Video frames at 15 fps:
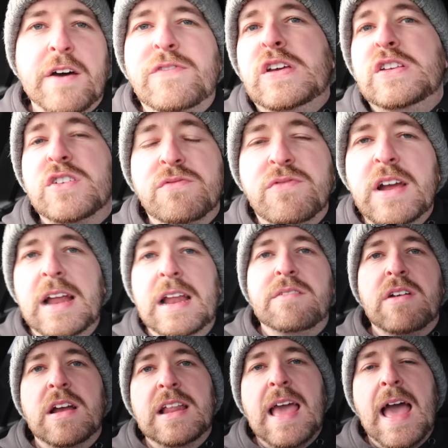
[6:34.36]
that feature really,
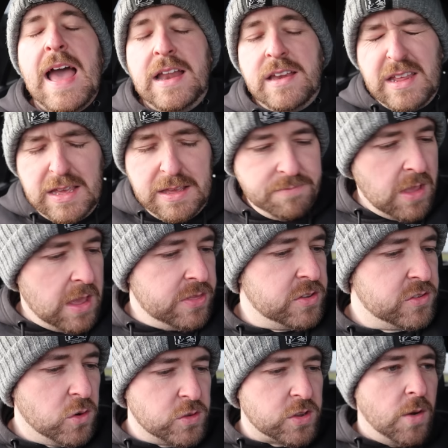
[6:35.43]
really handy.
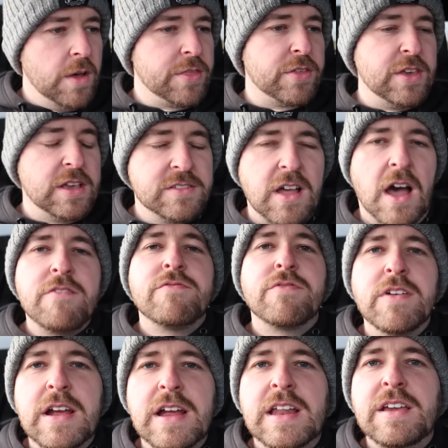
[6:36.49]
There's also other things that I
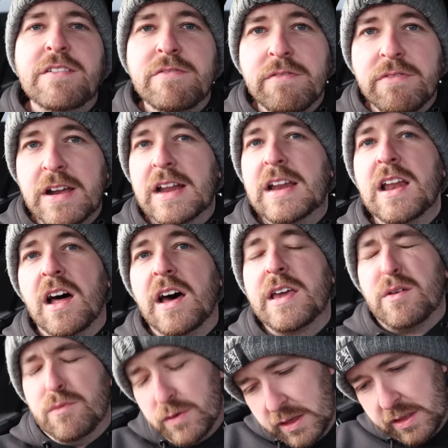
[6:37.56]
really, really
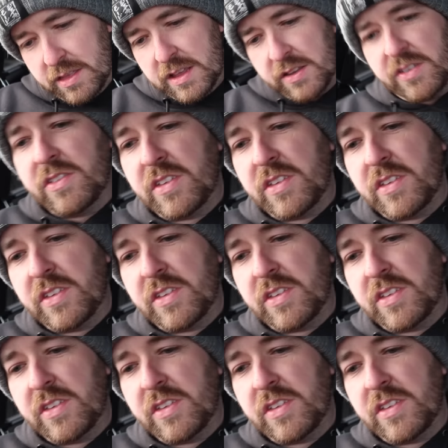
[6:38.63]
like within this